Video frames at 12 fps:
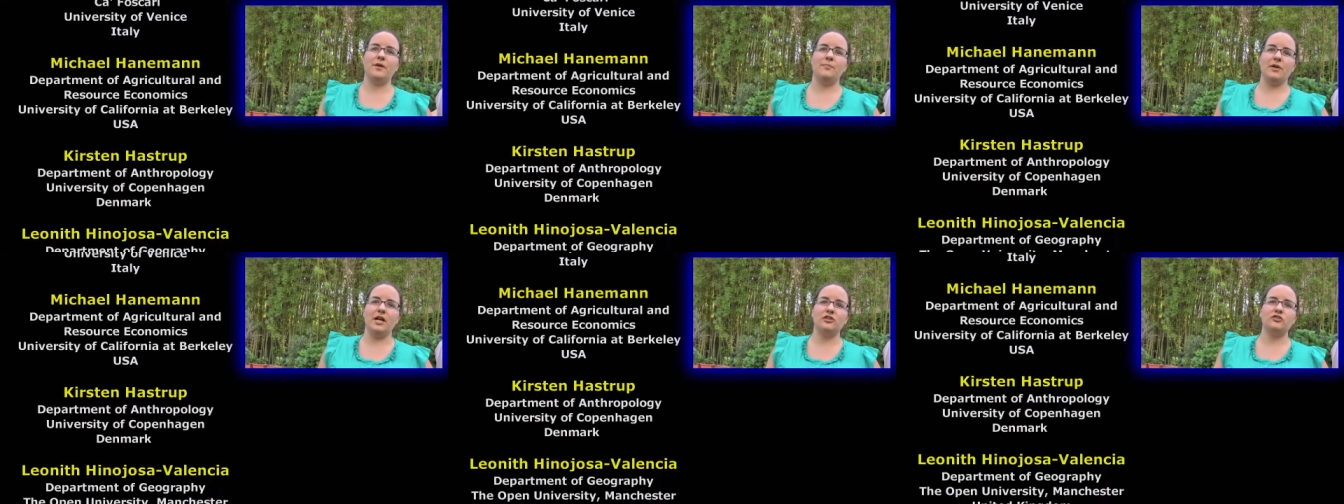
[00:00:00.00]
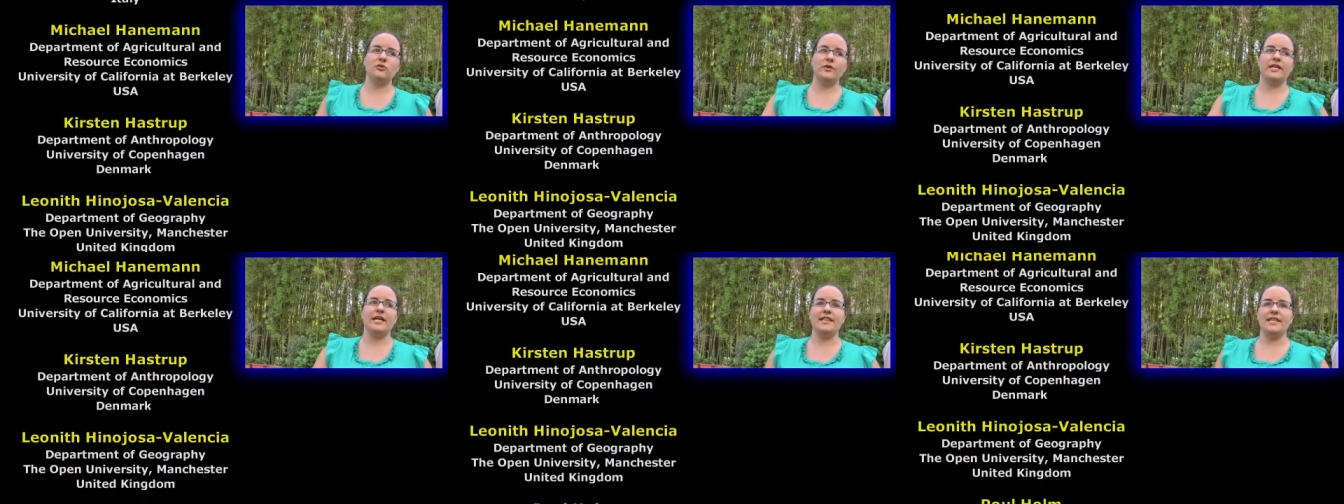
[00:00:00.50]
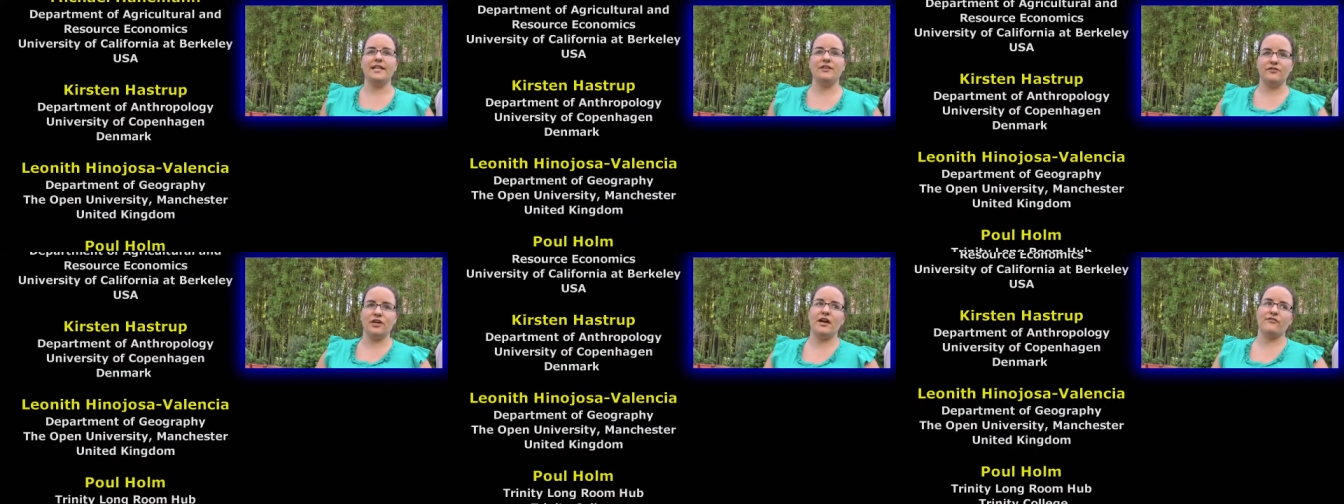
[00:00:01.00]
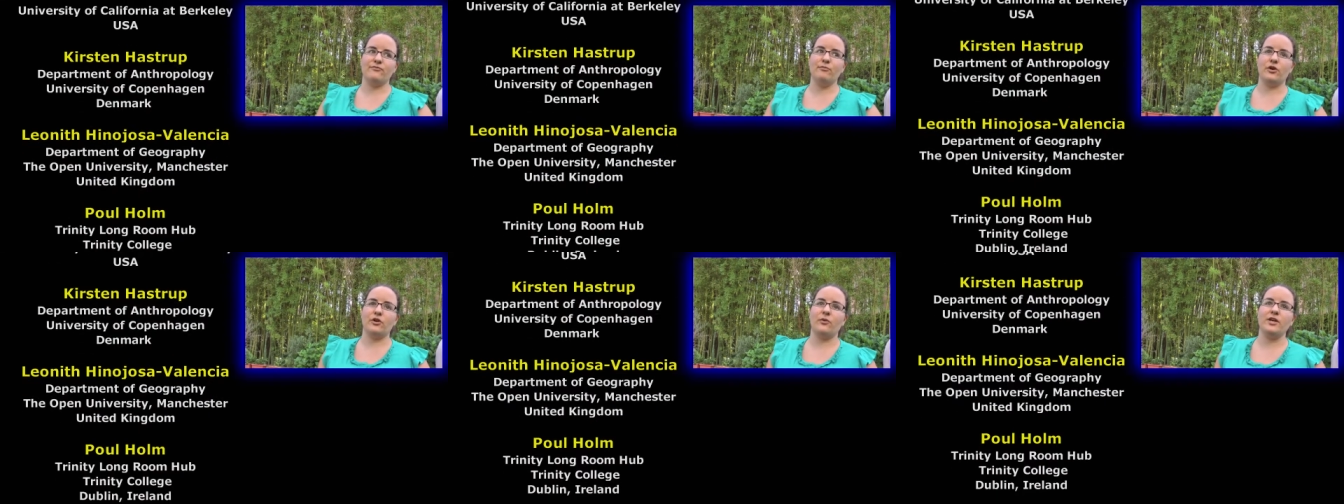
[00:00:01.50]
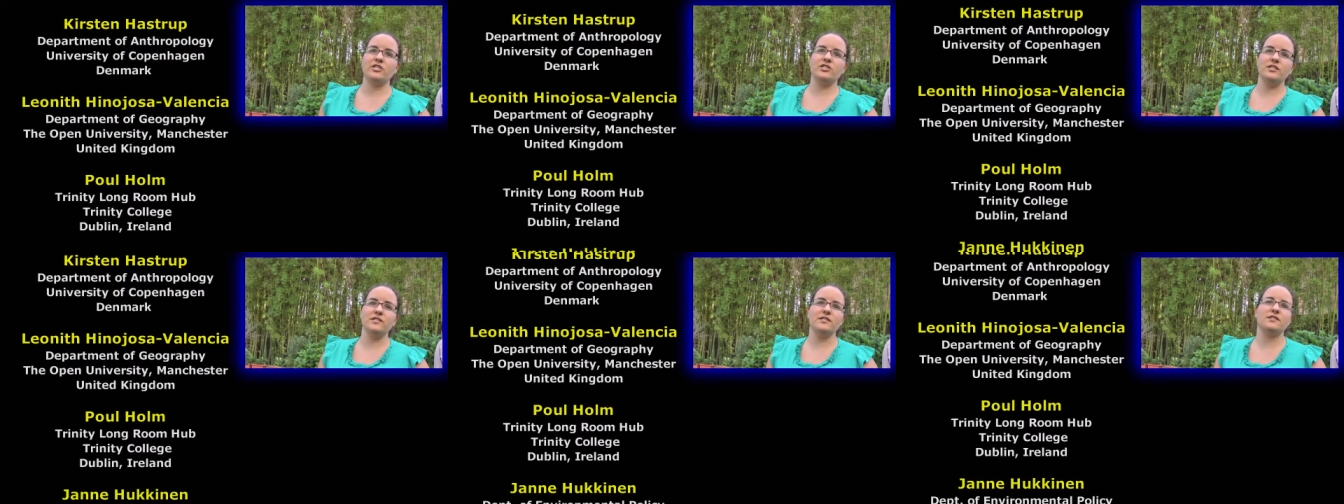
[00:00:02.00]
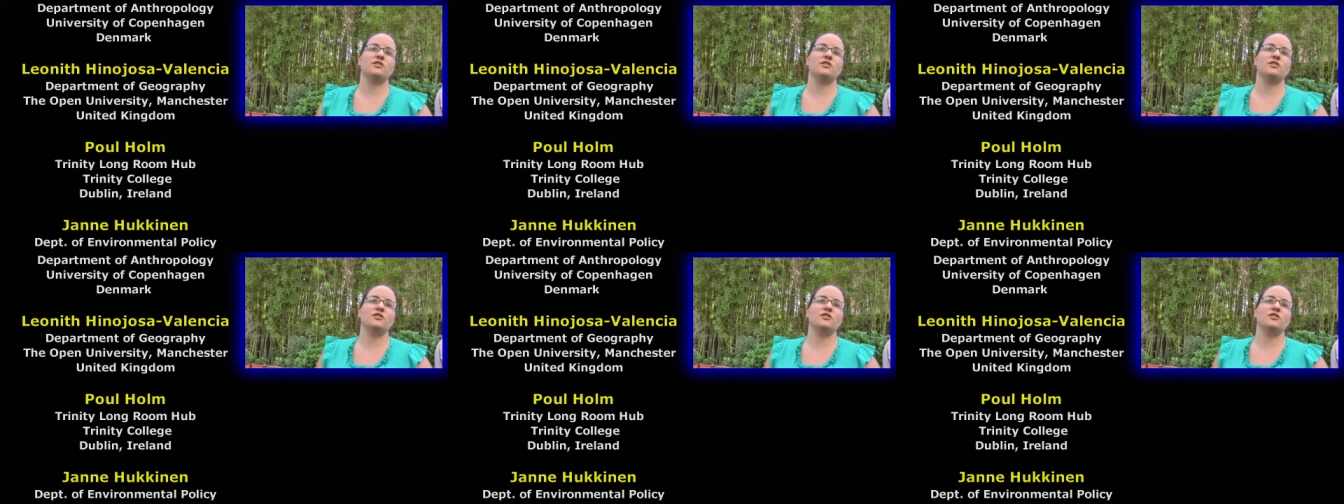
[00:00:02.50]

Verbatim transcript: people are doing and then if you have more questions